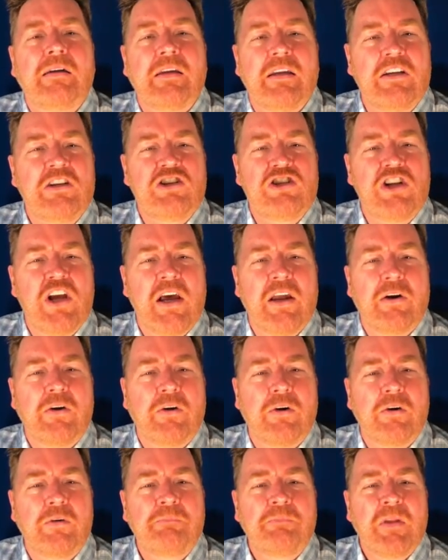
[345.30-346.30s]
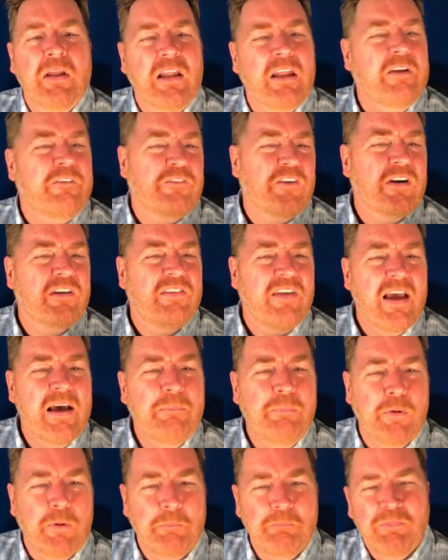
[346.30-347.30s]
in general. Like, for
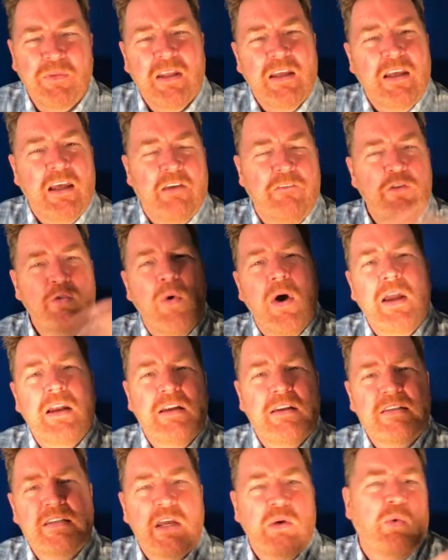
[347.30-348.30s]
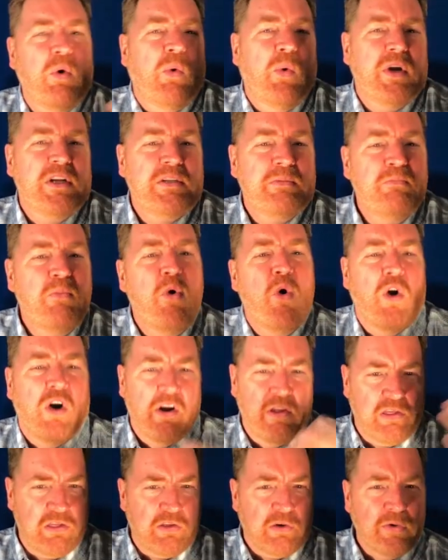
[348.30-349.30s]
example, if you wanted to say, well, what's more,
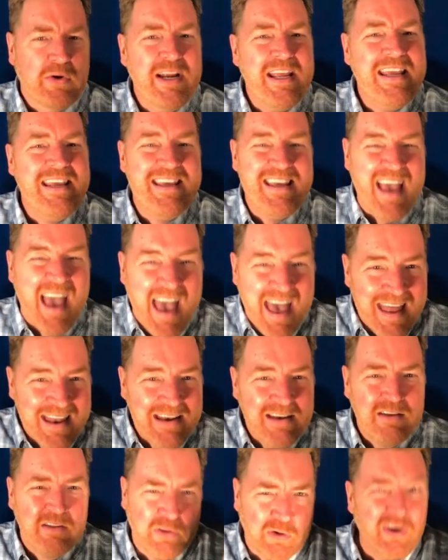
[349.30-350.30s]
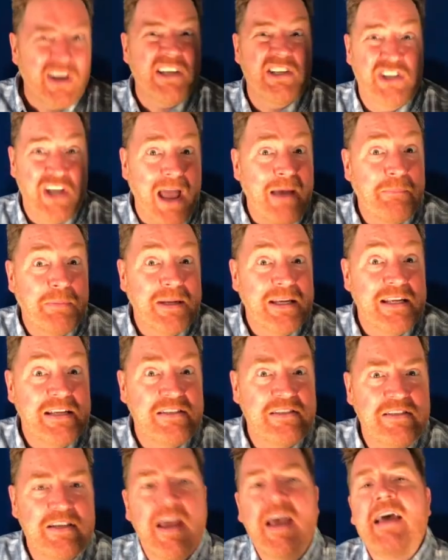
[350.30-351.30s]
3 yen, 3
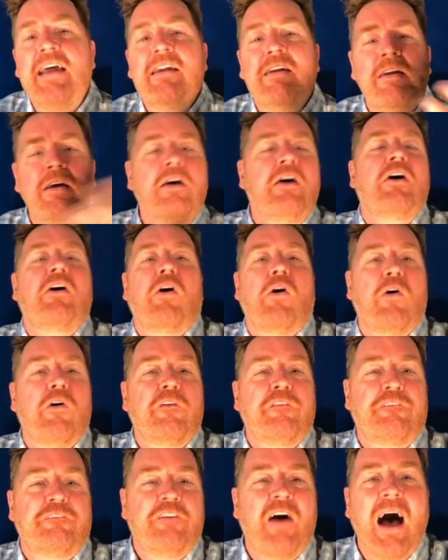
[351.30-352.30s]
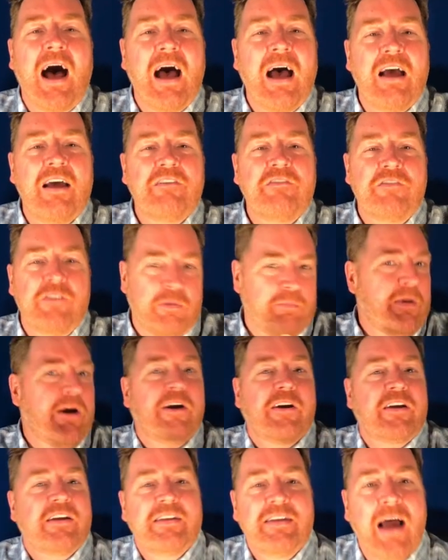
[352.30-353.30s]
Japanese yen, or 5
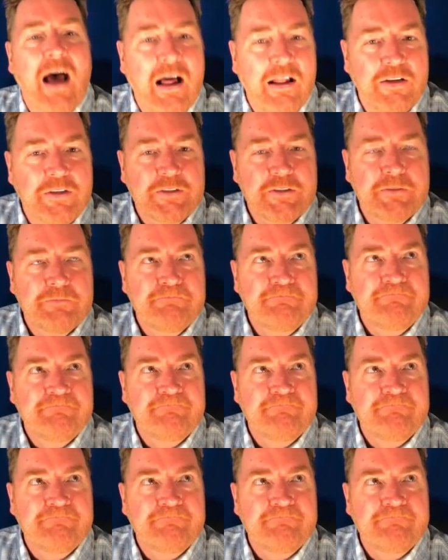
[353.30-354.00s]
American dollars?